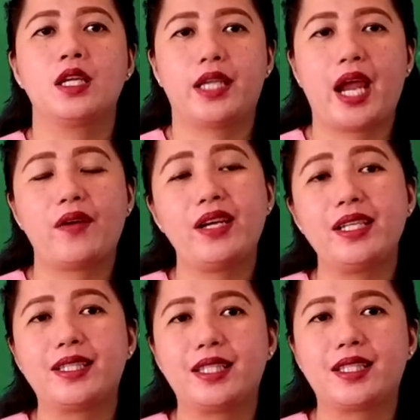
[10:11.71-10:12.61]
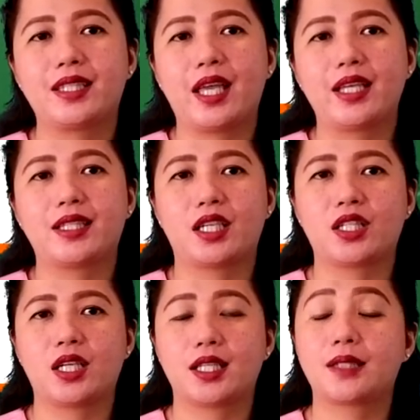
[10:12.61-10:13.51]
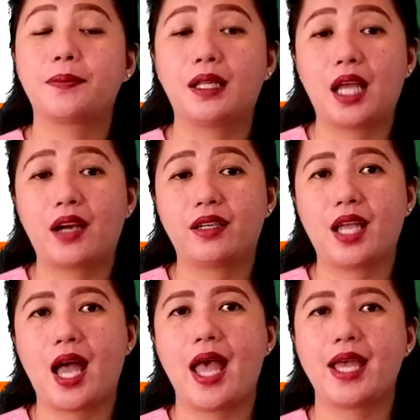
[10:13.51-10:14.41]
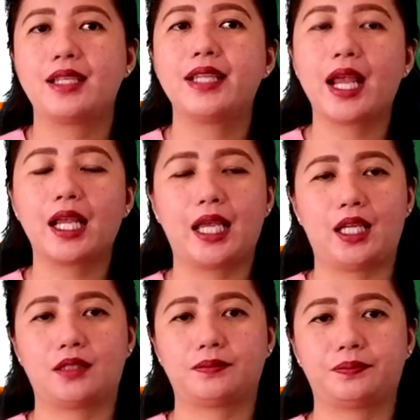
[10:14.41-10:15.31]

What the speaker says: carry diseases such as malaria and dengue.